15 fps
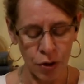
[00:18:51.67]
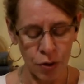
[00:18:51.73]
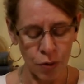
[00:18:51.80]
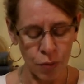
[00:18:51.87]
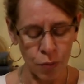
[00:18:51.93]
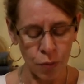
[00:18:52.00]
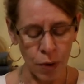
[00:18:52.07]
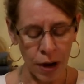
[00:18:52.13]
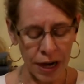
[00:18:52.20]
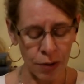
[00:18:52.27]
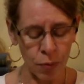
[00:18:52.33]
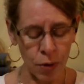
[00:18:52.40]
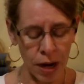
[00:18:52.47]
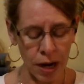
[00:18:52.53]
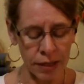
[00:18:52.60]
Why
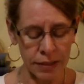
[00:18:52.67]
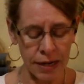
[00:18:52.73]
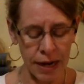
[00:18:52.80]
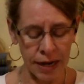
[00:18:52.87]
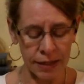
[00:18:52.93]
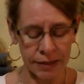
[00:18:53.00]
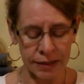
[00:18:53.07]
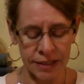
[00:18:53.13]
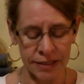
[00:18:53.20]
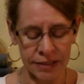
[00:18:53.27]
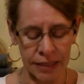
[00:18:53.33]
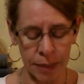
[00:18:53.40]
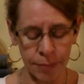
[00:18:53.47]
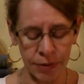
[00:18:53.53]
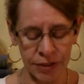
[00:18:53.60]
walk not the
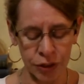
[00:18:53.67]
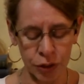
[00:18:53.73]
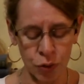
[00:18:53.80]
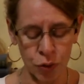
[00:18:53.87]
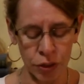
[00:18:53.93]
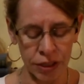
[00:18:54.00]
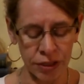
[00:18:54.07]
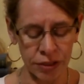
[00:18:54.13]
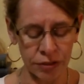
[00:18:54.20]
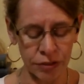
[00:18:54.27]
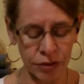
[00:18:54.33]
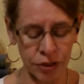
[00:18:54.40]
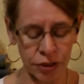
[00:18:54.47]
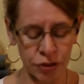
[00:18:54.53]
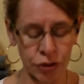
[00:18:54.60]
disciples according
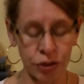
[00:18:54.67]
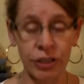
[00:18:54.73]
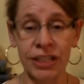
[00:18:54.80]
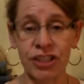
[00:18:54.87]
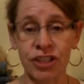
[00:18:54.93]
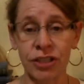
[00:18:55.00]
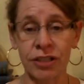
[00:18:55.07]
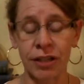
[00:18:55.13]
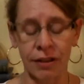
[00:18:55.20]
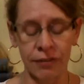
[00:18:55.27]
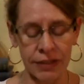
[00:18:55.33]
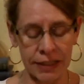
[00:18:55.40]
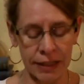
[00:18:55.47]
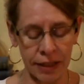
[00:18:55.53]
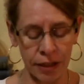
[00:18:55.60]
to the tradition of
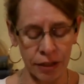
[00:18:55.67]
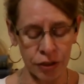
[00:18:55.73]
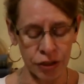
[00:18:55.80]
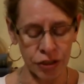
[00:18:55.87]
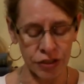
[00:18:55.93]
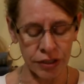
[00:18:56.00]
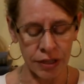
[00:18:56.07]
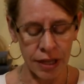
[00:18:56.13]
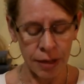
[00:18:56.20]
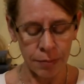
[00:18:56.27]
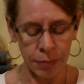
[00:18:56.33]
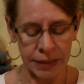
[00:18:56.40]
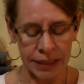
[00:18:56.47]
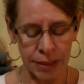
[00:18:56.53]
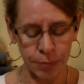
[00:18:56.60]
the elders,
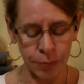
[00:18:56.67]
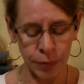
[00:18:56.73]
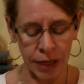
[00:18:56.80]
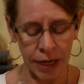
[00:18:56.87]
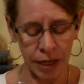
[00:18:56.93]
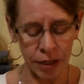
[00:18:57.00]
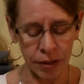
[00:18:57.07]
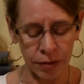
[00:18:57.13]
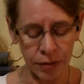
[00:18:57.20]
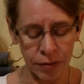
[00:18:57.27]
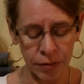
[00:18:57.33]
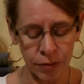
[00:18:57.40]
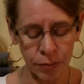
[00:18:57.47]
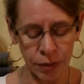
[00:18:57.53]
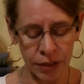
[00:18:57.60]
but eat bread
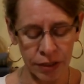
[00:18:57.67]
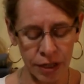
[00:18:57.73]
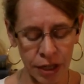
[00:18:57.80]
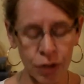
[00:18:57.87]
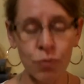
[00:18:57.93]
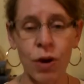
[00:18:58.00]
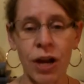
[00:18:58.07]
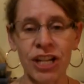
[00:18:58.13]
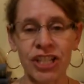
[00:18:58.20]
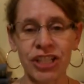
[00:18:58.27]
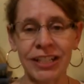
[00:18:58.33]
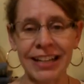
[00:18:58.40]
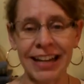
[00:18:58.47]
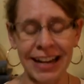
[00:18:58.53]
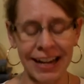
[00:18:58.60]
with
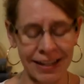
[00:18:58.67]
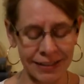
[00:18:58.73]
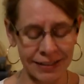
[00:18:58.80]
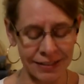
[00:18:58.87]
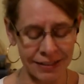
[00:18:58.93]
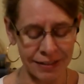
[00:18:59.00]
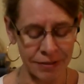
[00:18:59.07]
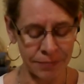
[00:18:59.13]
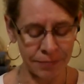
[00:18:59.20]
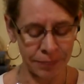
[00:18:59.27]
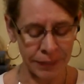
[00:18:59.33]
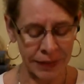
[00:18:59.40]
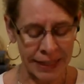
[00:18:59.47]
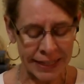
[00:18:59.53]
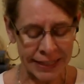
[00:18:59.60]
unwashen hands?
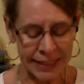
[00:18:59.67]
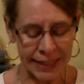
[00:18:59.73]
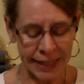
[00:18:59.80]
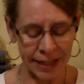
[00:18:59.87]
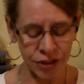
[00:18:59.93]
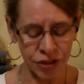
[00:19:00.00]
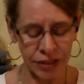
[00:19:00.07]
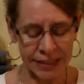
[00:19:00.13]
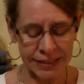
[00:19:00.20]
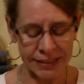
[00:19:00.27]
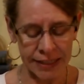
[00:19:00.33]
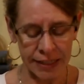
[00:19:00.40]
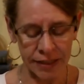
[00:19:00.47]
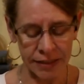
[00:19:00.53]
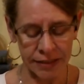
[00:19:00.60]
He answered and
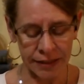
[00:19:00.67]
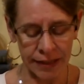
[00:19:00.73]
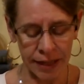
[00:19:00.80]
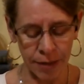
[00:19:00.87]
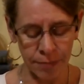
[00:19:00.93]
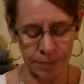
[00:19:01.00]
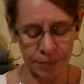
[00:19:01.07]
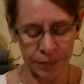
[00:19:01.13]
said unto them,